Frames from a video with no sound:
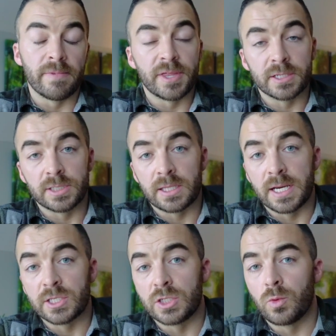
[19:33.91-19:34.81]
Things like
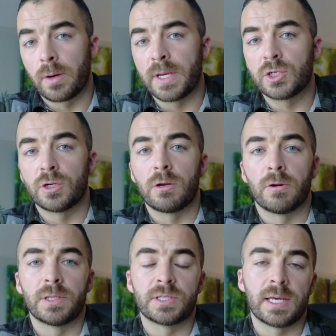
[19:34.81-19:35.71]
that. So you want to make sure
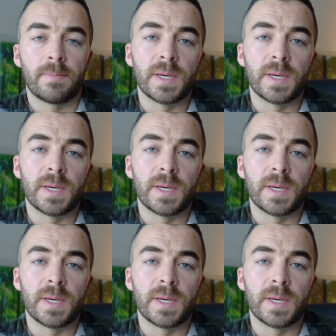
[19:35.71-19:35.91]
you're on the same